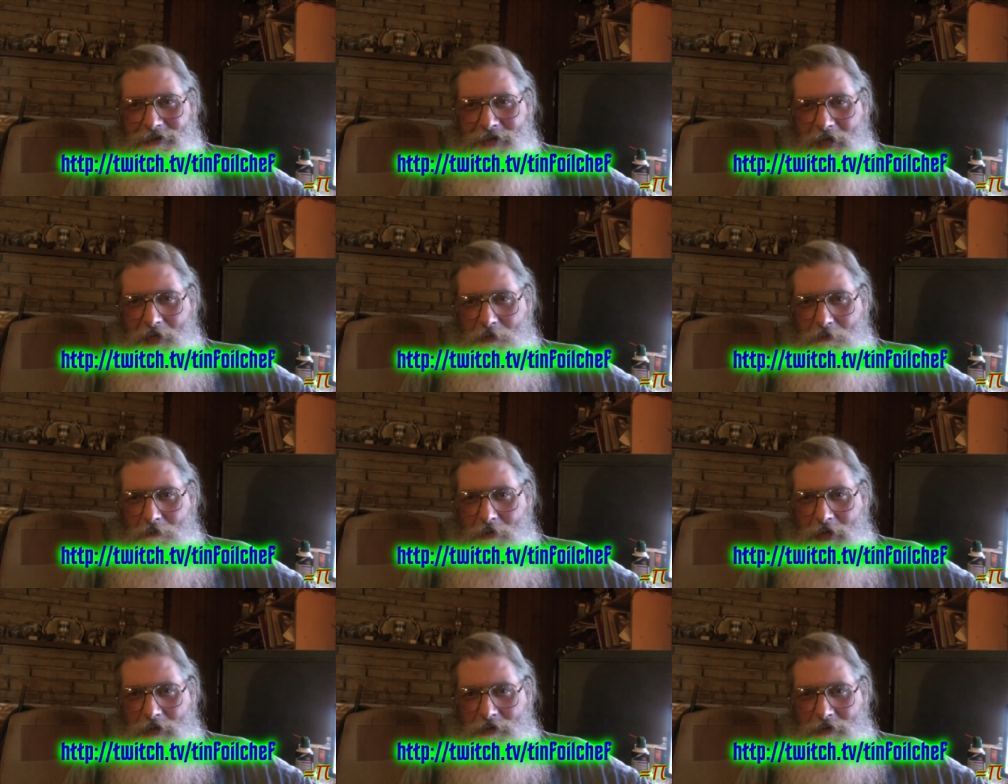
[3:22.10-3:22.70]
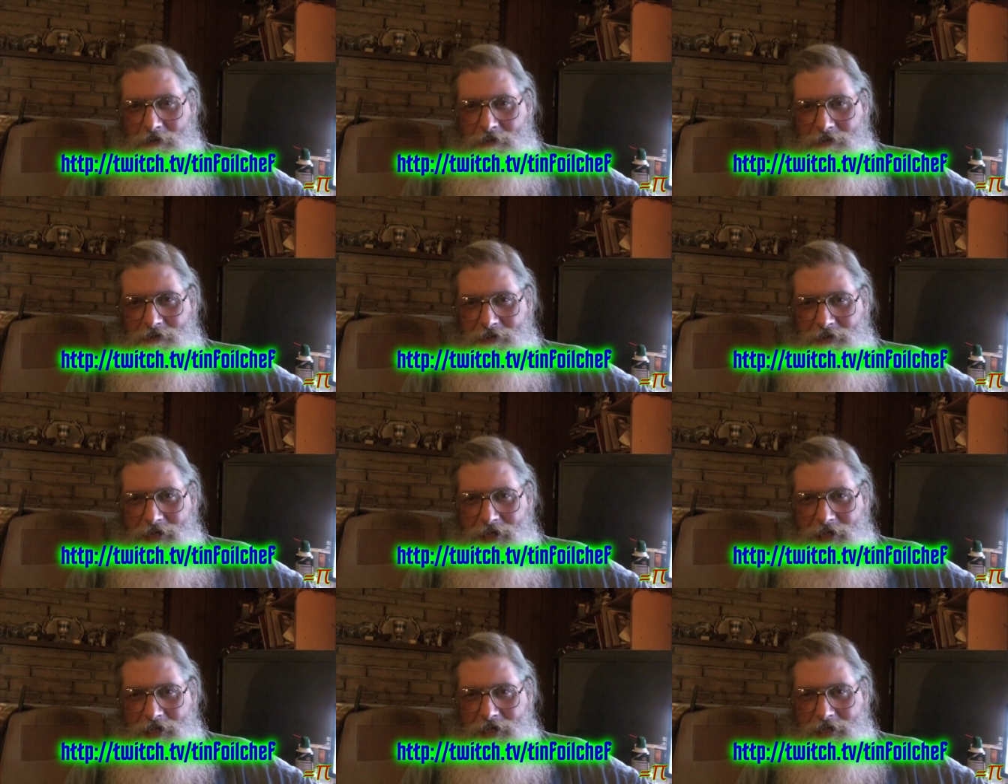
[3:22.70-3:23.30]
Thanks for watching.
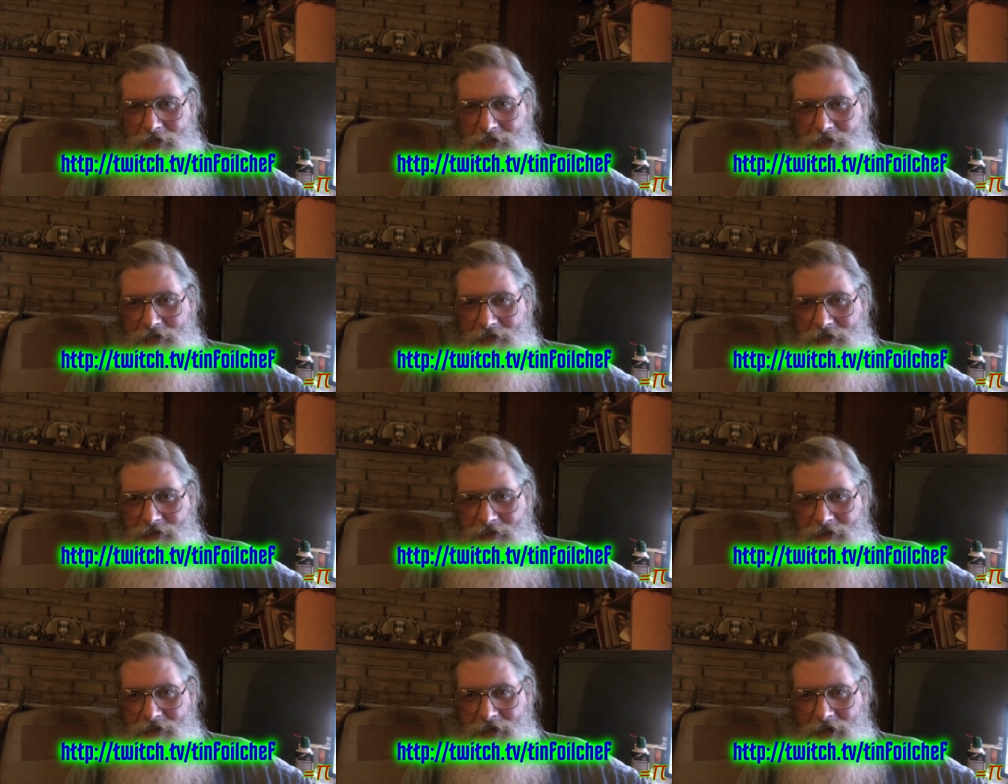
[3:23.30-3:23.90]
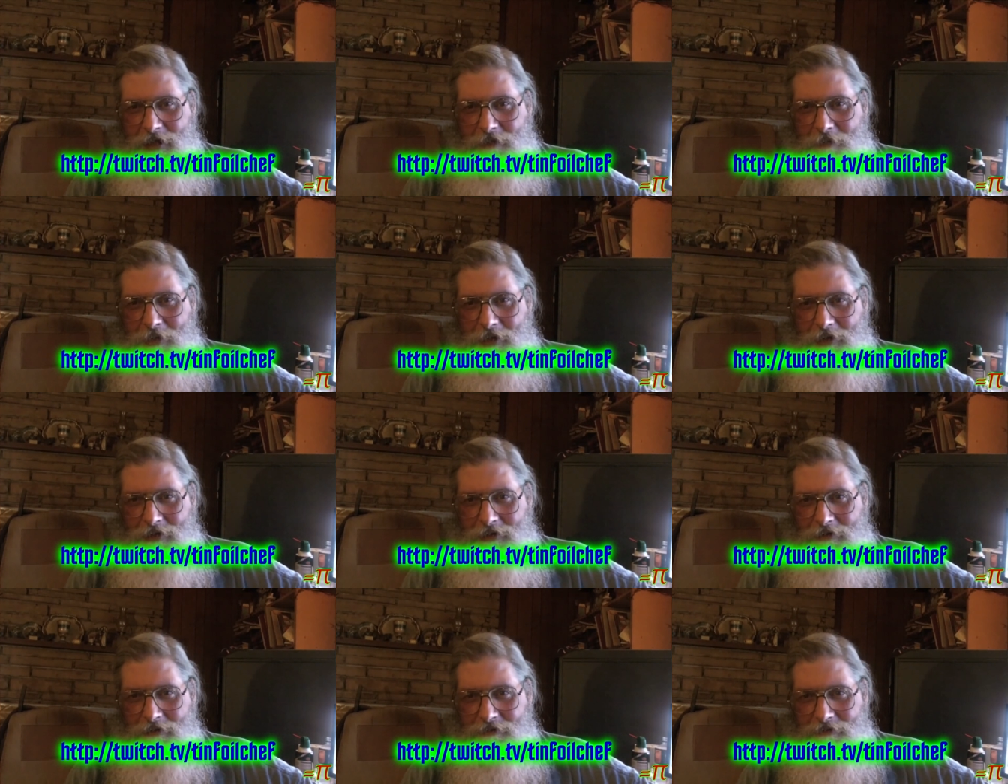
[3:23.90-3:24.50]
Take it easy. I'm
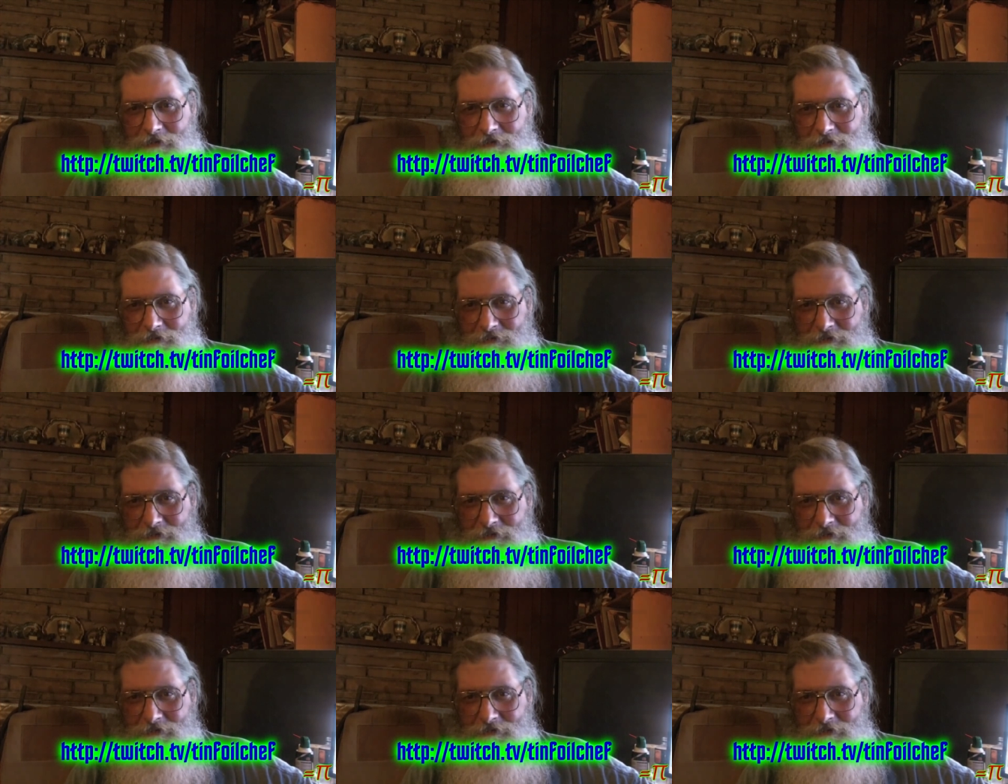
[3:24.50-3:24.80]
out of here.